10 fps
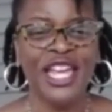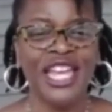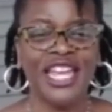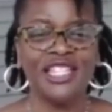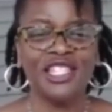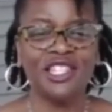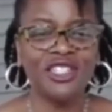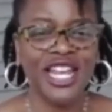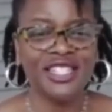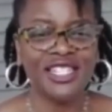Until
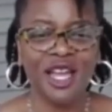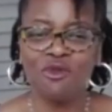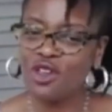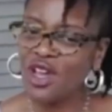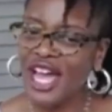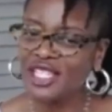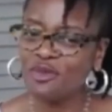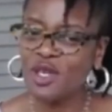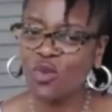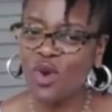next time, you guys be
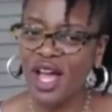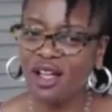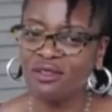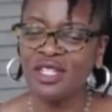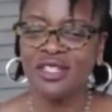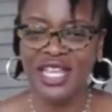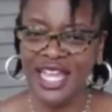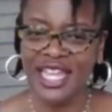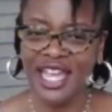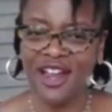well, take
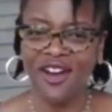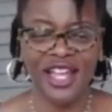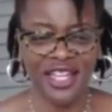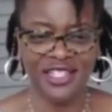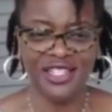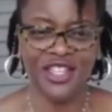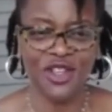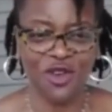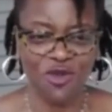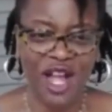care, and continue to
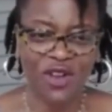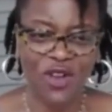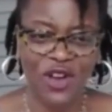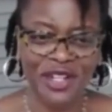rock on.